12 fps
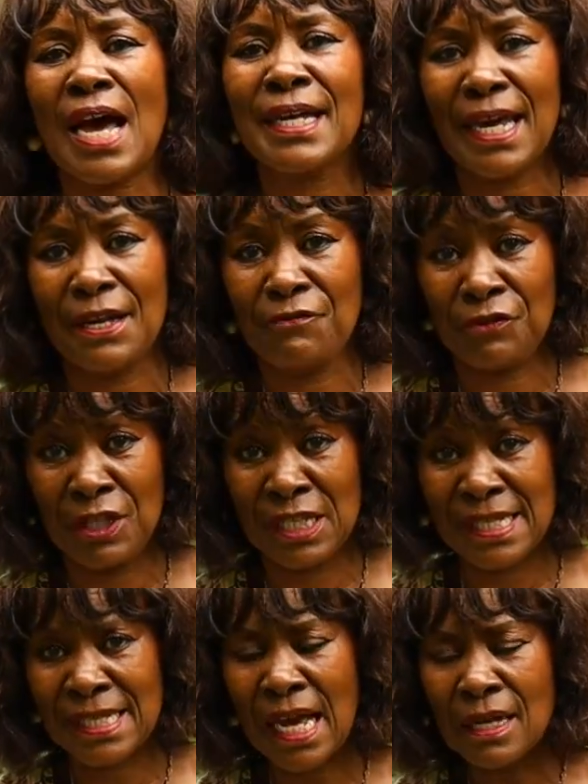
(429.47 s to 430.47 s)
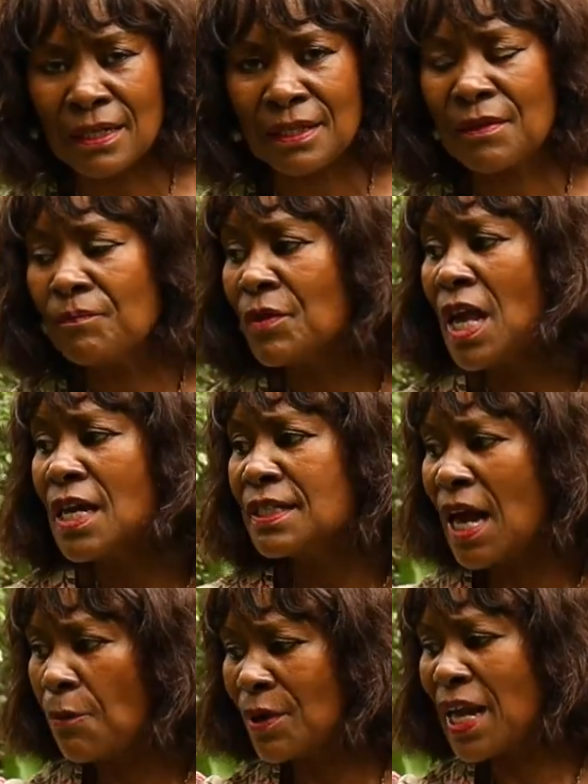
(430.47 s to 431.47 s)
I gave the sun.
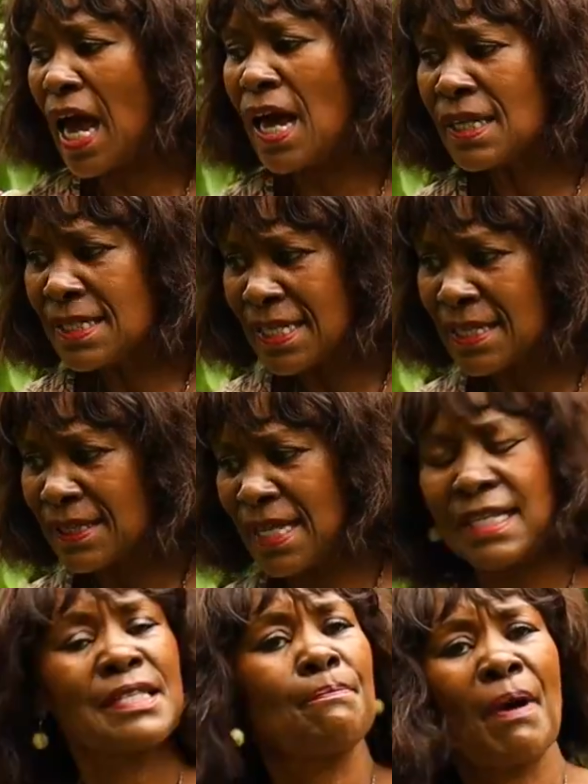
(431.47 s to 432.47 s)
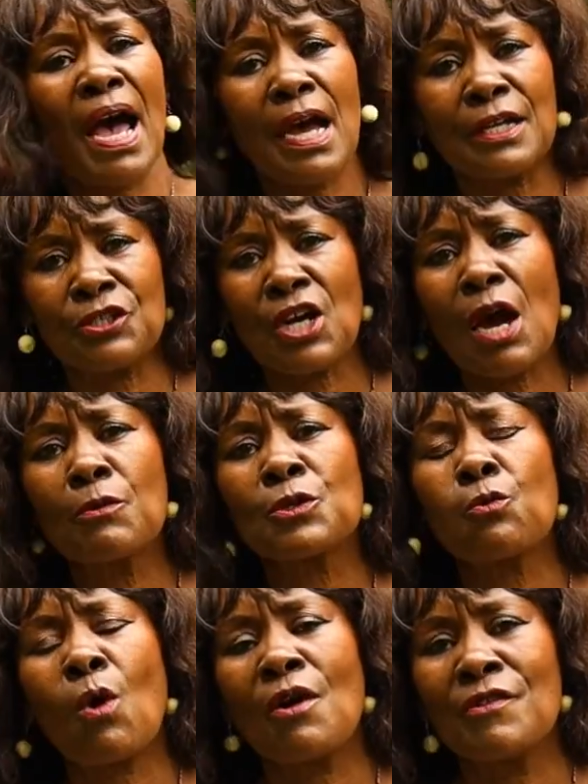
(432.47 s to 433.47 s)
Now, when I did this patch, I
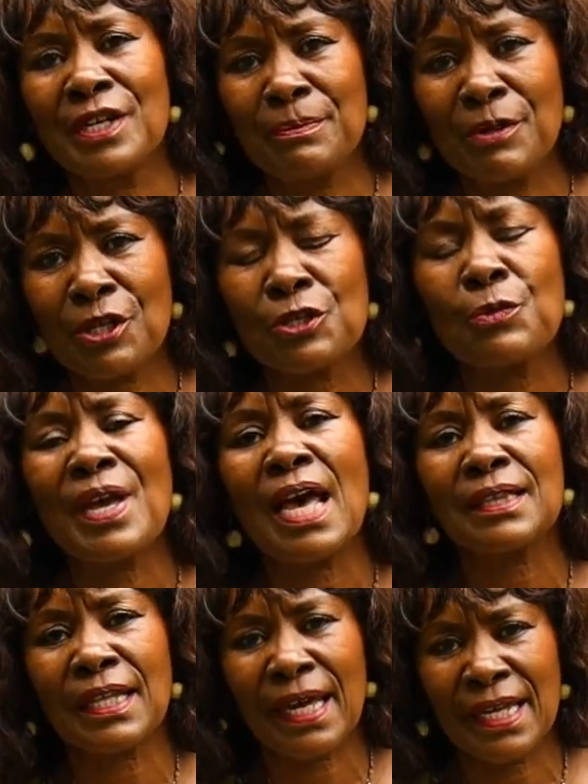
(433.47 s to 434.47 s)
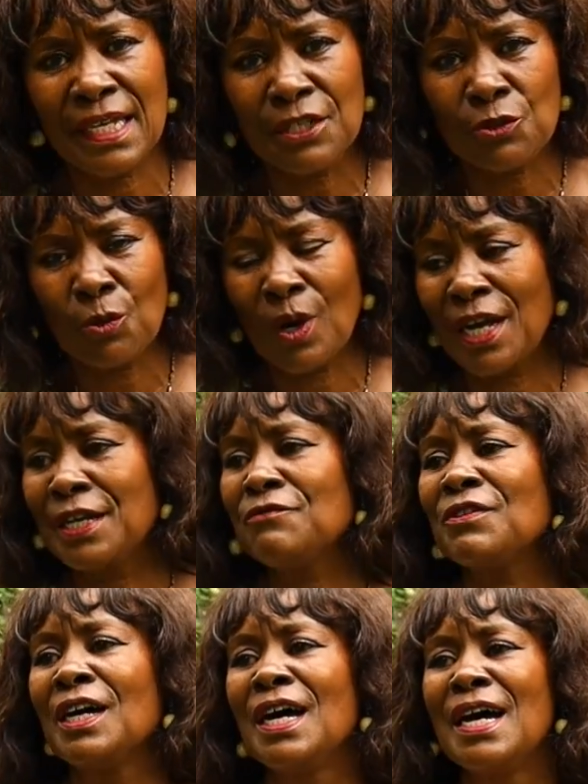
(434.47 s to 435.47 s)
was worried because we had the heat wave
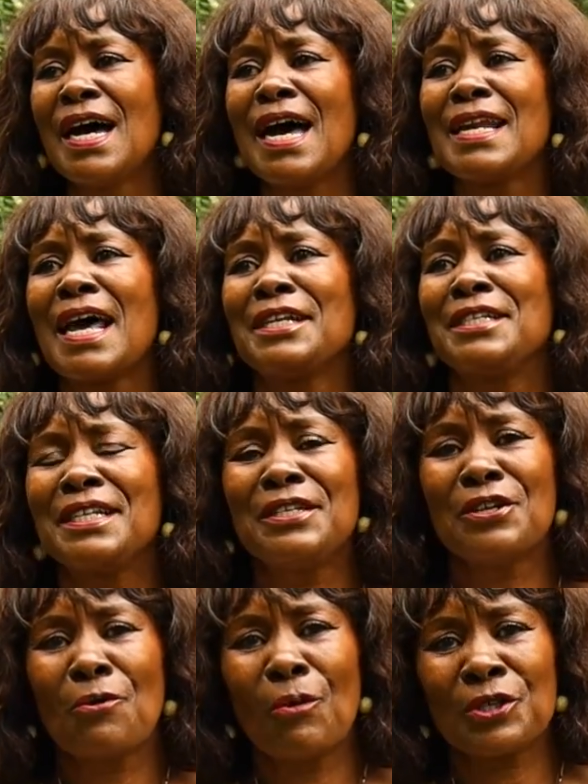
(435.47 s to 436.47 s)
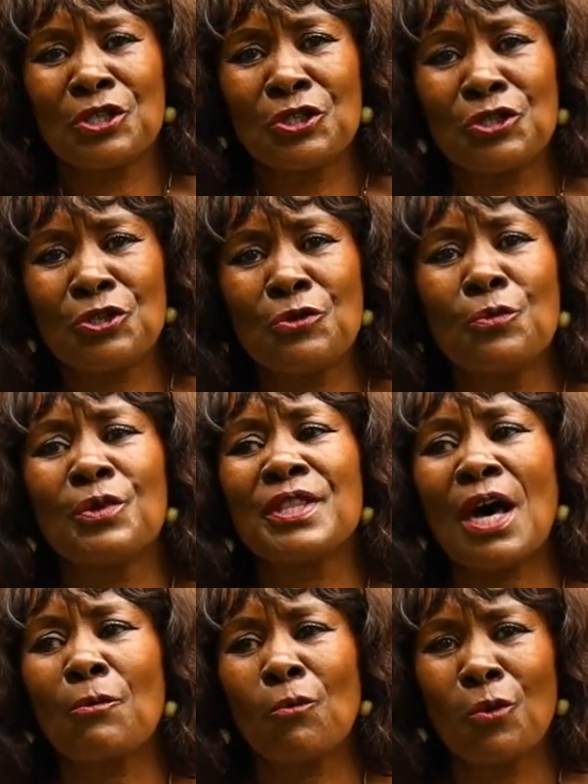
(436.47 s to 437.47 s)
and I didn't know what to do.
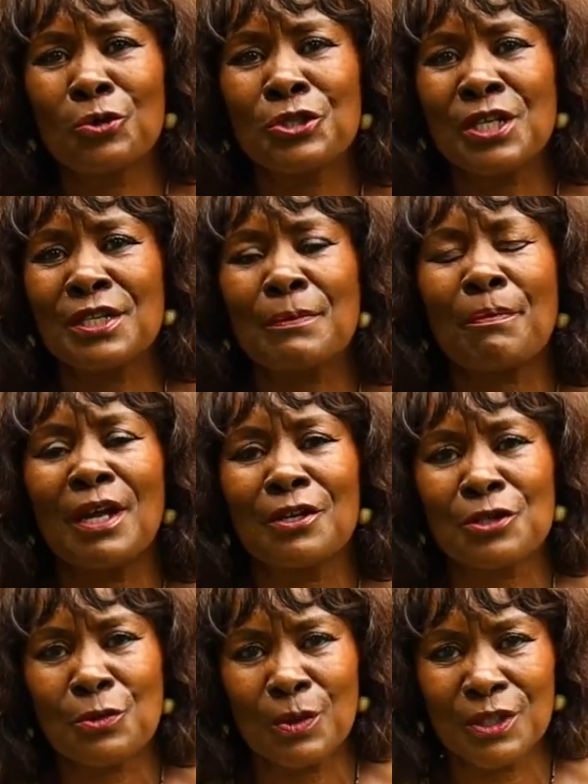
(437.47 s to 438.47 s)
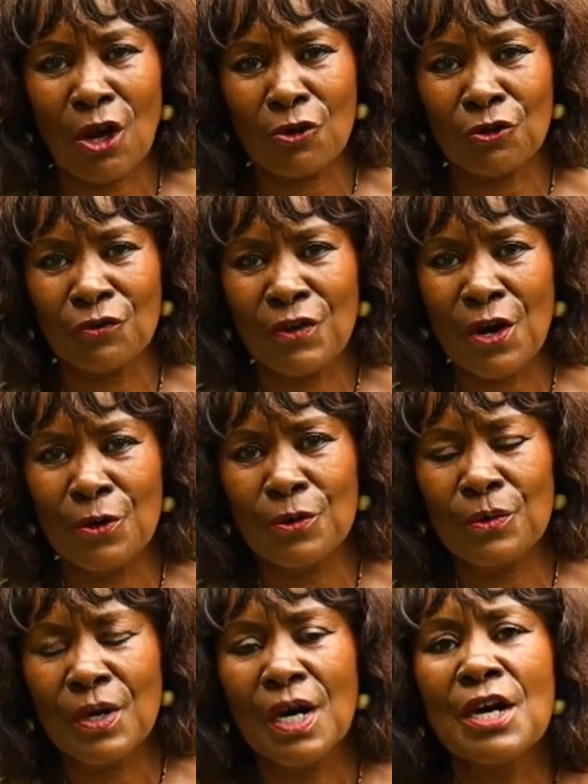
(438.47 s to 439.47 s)
Without water, the plants will not grow.